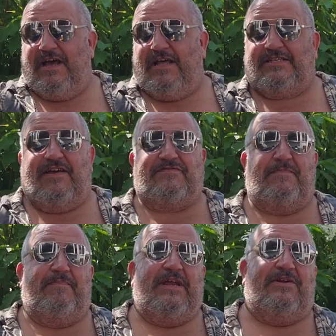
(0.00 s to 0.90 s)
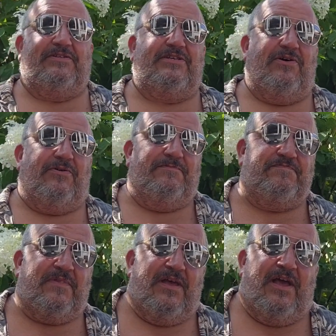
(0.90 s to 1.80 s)
Uh, let's have some beer. So,
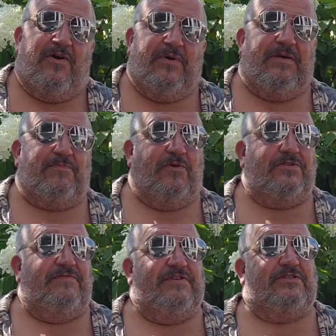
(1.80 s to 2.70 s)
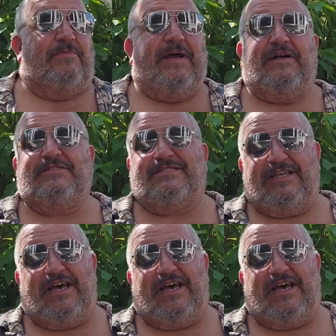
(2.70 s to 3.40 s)
went up north to visit our pals at